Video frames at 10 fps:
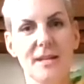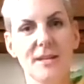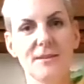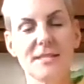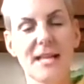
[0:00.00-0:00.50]

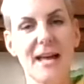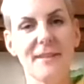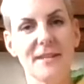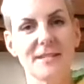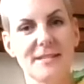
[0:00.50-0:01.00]
Use the
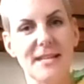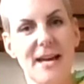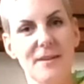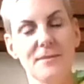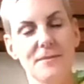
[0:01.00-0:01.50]
hand that's
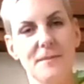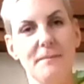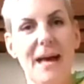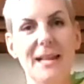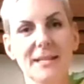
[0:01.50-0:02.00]
down for
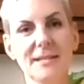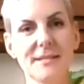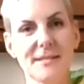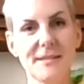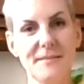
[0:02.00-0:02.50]

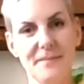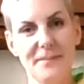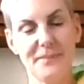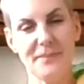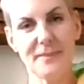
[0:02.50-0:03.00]
balance,
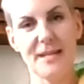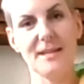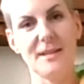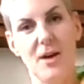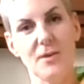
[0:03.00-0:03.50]

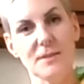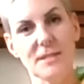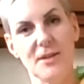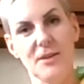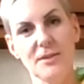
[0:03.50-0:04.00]
either
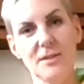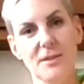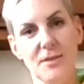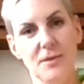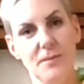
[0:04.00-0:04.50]
holding on
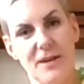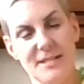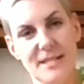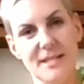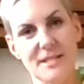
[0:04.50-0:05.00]
or
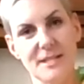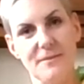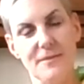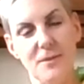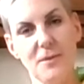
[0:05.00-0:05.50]
pressing into the
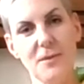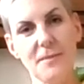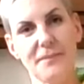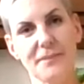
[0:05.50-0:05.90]
floor.